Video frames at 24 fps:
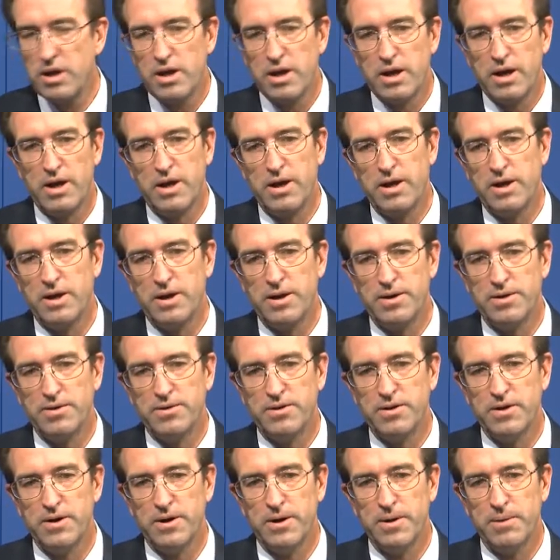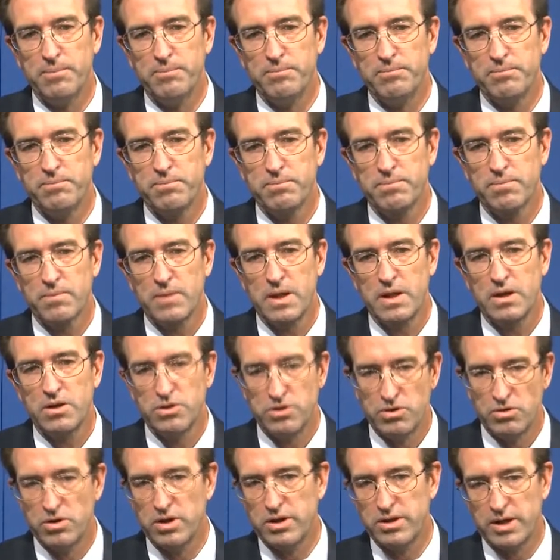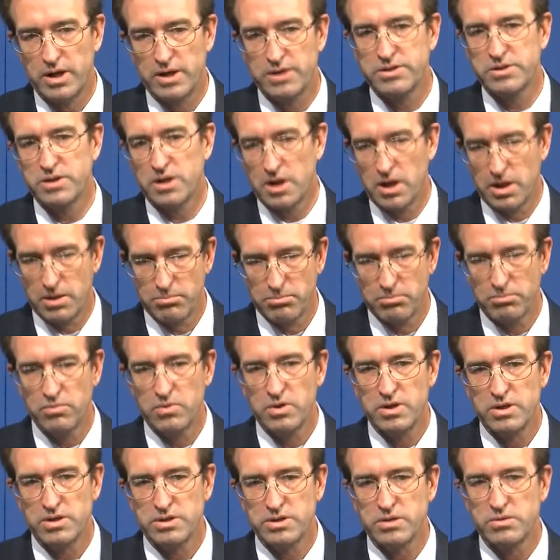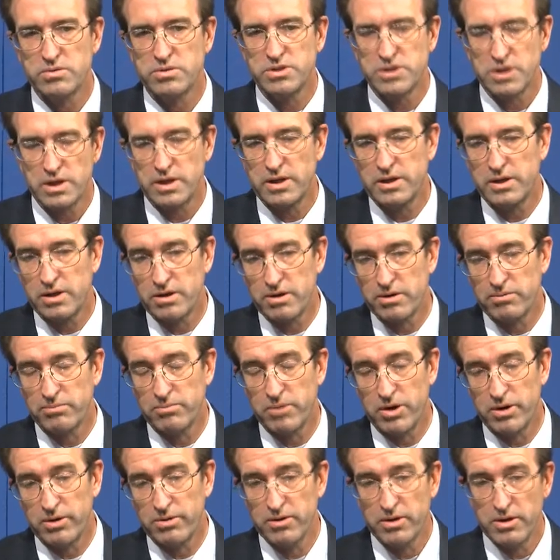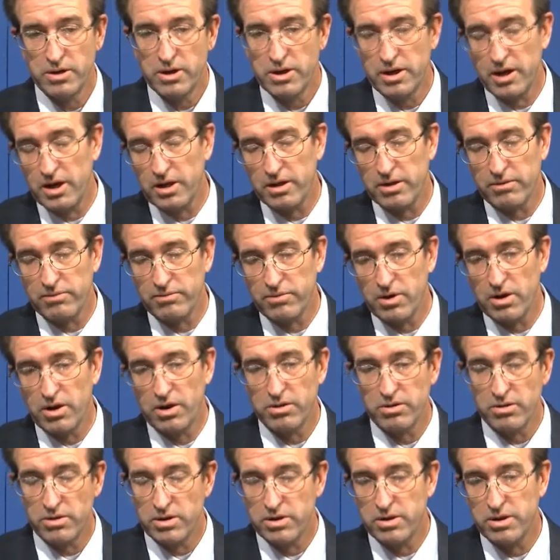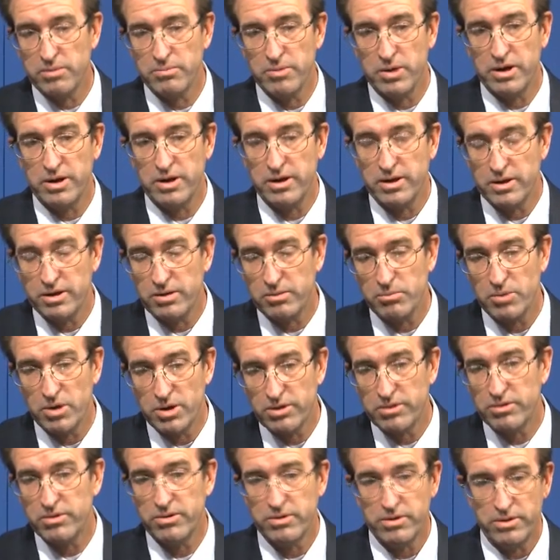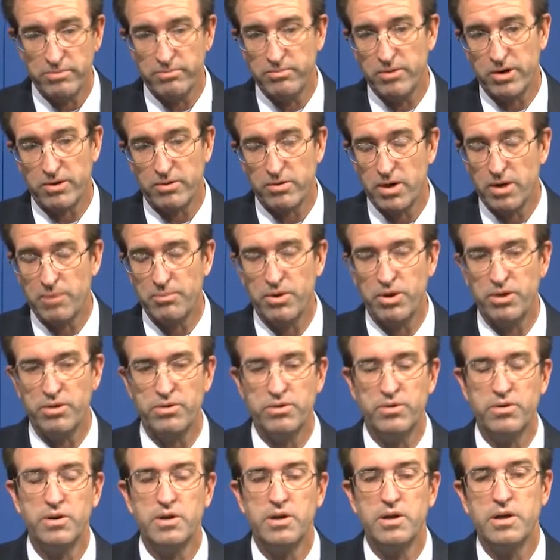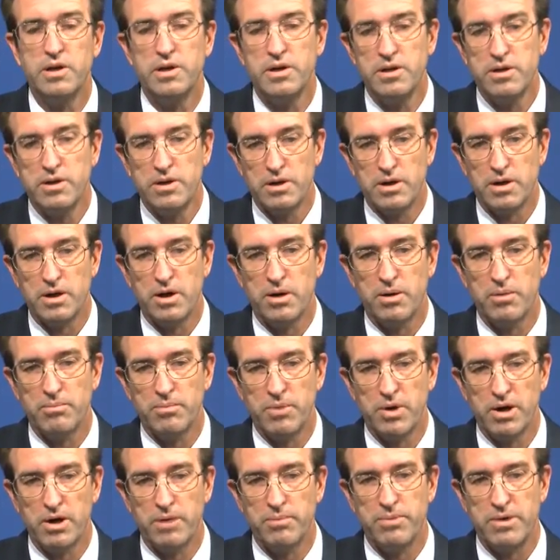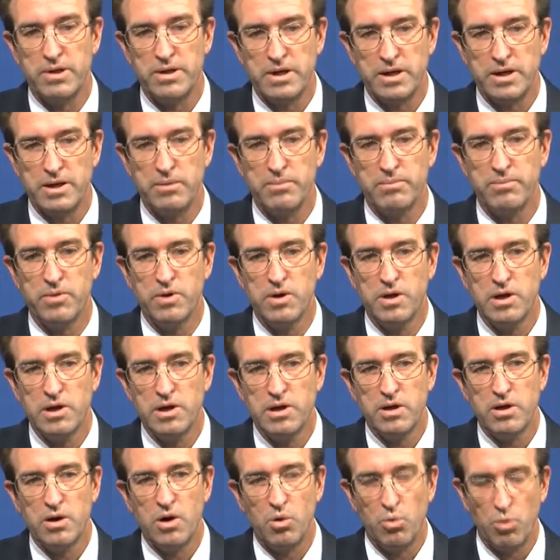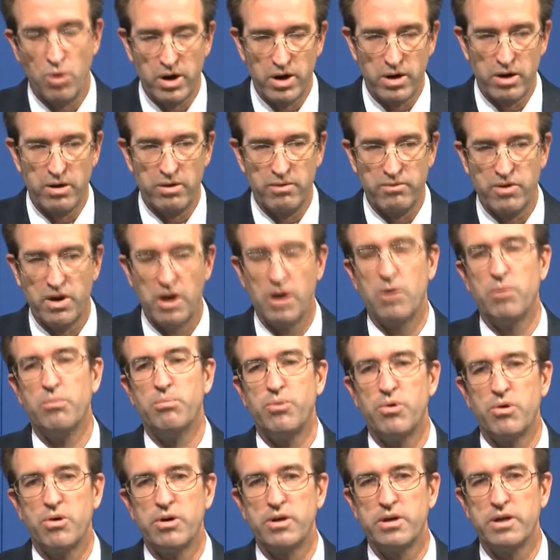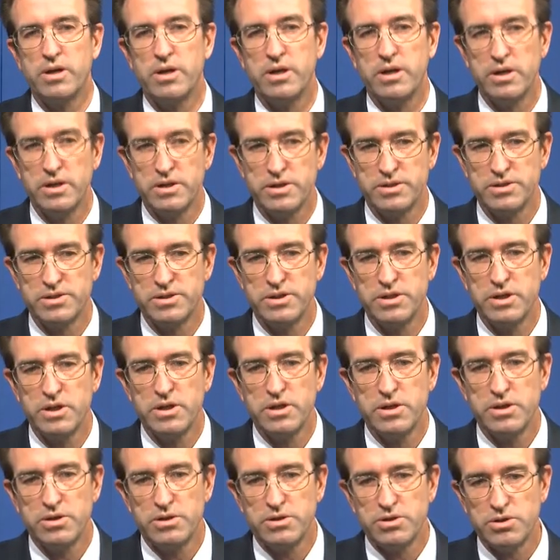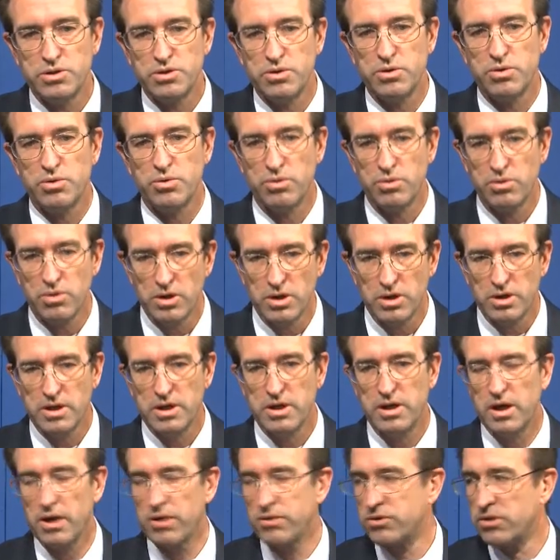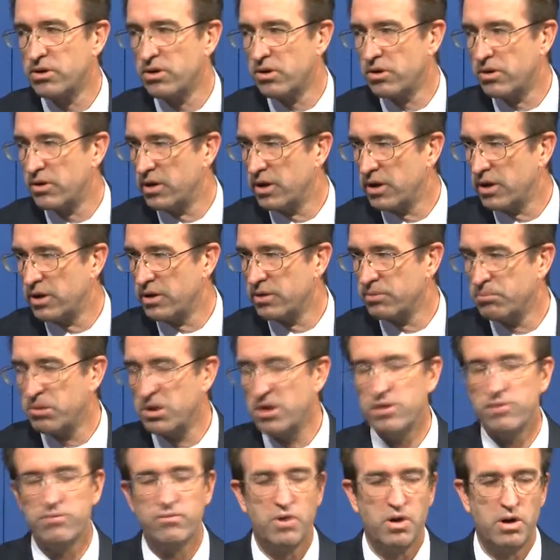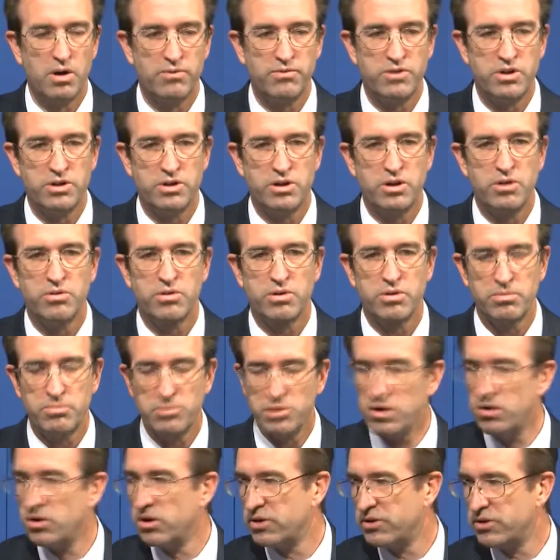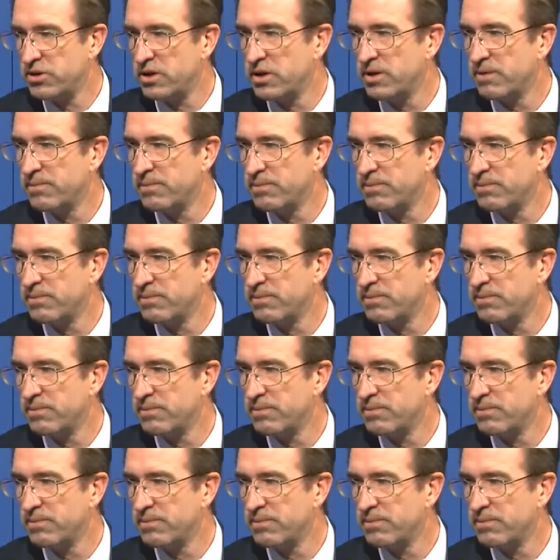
And during that time, as I was taking care of my ailing father and then my ailing mother and my grandmother, I became aware of how important it is to get out there and be involved in your community.